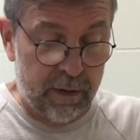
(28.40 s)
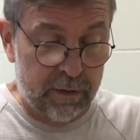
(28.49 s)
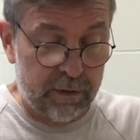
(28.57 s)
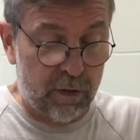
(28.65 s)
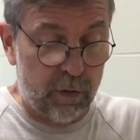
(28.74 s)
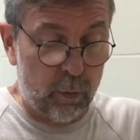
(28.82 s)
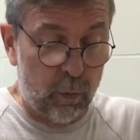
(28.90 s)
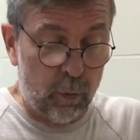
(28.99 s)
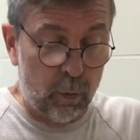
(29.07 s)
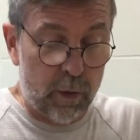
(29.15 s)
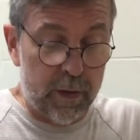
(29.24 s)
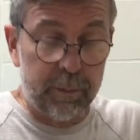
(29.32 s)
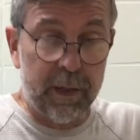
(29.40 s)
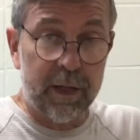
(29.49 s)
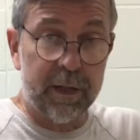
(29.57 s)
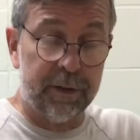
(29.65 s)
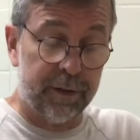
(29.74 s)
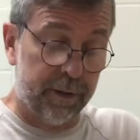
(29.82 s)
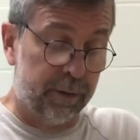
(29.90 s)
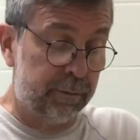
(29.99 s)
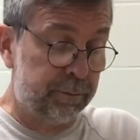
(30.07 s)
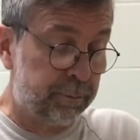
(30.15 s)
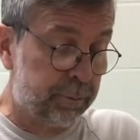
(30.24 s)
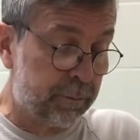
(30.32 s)
So, what I'm going to do
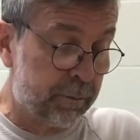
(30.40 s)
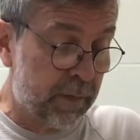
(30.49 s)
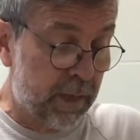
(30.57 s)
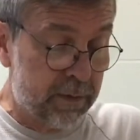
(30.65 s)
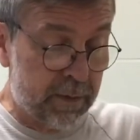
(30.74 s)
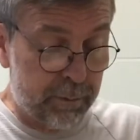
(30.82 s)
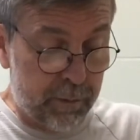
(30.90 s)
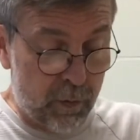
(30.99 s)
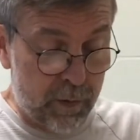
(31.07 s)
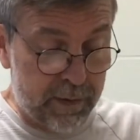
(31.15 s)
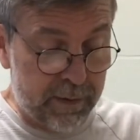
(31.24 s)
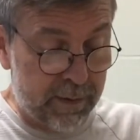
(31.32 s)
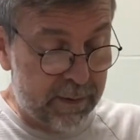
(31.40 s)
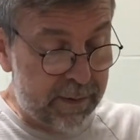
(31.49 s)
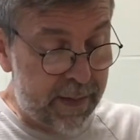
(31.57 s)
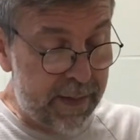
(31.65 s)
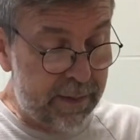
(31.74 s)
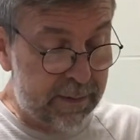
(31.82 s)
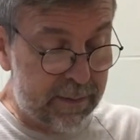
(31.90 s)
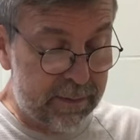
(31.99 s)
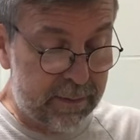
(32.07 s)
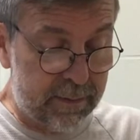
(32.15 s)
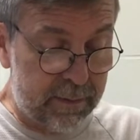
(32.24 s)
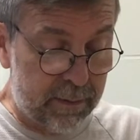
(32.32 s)
is I'm going to take
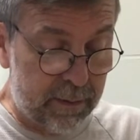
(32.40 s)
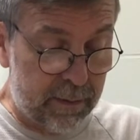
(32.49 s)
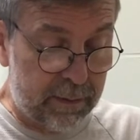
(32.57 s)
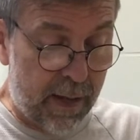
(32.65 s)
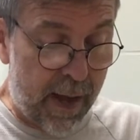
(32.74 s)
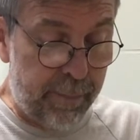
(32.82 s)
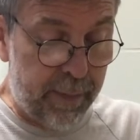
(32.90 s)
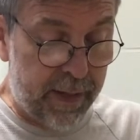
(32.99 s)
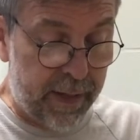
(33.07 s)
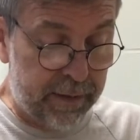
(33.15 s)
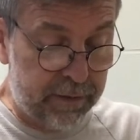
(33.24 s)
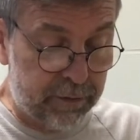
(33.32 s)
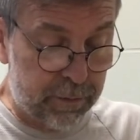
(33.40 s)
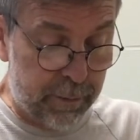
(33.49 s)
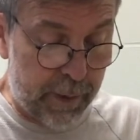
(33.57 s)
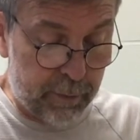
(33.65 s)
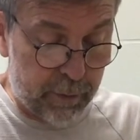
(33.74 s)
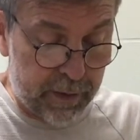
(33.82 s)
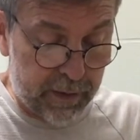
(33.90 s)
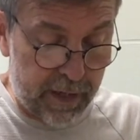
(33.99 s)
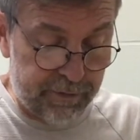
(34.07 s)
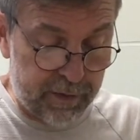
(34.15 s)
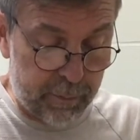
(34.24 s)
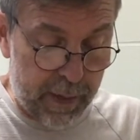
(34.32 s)
this top edge. Remember, we
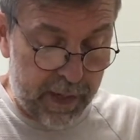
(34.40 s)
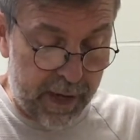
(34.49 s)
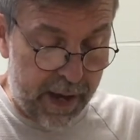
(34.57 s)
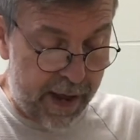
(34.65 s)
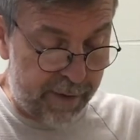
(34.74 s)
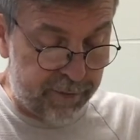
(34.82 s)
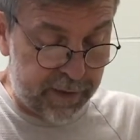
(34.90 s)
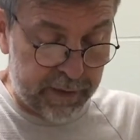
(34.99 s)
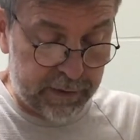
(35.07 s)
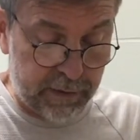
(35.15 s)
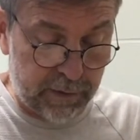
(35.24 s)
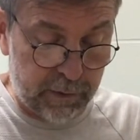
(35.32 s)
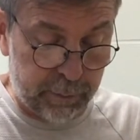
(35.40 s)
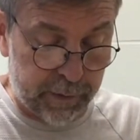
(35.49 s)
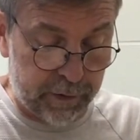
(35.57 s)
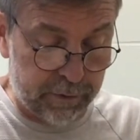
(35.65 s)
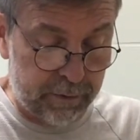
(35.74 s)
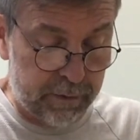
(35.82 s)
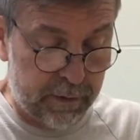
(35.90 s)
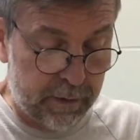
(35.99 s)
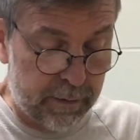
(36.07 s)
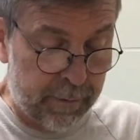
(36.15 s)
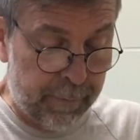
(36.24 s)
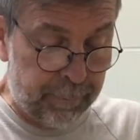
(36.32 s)
left about a 1/2 inch exposed,
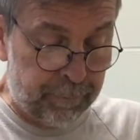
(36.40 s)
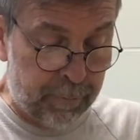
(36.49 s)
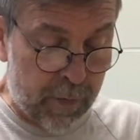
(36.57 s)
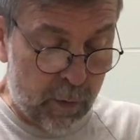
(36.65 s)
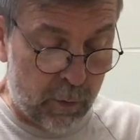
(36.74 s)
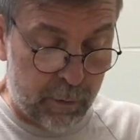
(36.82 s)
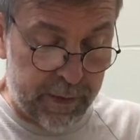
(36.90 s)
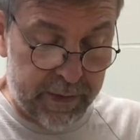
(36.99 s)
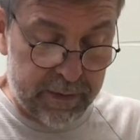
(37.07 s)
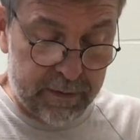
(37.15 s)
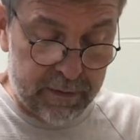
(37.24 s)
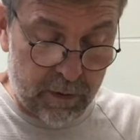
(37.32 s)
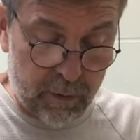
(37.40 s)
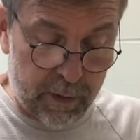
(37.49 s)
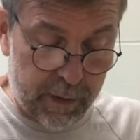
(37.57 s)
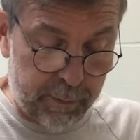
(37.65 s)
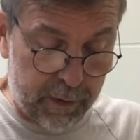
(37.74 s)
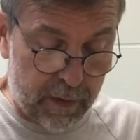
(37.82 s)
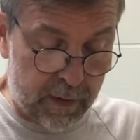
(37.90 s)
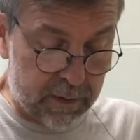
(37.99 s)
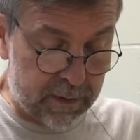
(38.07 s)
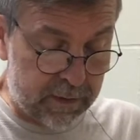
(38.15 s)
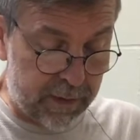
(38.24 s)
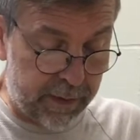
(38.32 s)
or we didn't sew it up along the
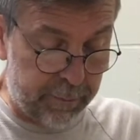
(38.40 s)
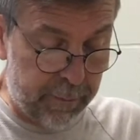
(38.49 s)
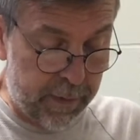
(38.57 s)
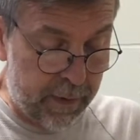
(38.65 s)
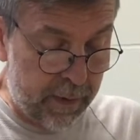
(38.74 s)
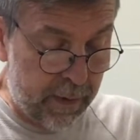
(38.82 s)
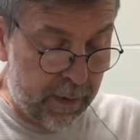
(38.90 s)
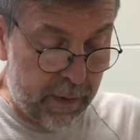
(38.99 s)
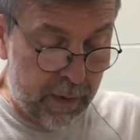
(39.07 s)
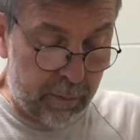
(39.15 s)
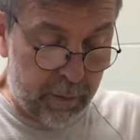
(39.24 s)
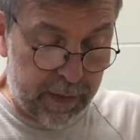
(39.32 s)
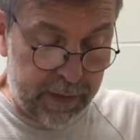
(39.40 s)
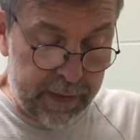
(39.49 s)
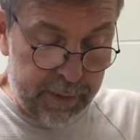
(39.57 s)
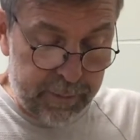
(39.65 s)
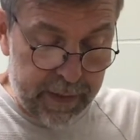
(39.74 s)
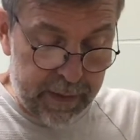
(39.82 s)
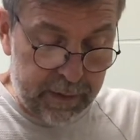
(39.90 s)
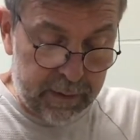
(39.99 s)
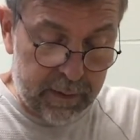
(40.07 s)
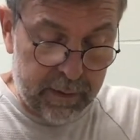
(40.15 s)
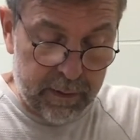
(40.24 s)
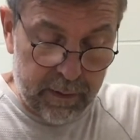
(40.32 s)
seam. I'm going to keep that
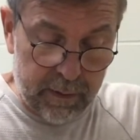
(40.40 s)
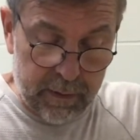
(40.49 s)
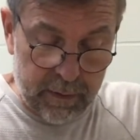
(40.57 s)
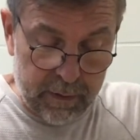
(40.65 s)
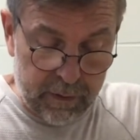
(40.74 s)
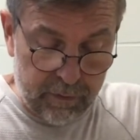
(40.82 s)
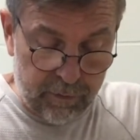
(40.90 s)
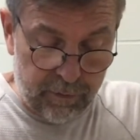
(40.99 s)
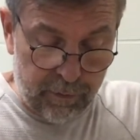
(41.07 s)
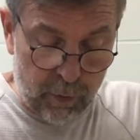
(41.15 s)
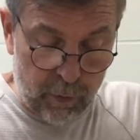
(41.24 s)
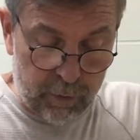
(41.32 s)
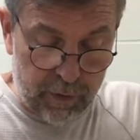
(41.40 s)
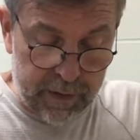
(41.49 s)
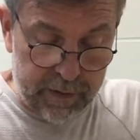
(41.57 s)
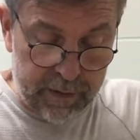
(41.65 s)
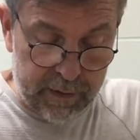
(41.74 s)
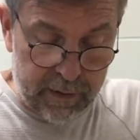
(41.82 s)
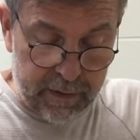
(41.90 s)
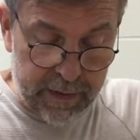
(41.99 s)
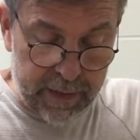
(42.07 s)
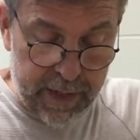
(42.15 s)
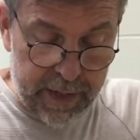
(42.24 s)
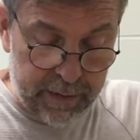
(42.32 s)
fold right there on
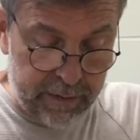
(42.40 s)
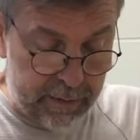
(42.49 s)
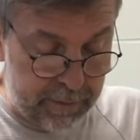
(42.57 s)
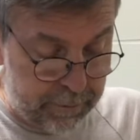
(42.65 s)
the end,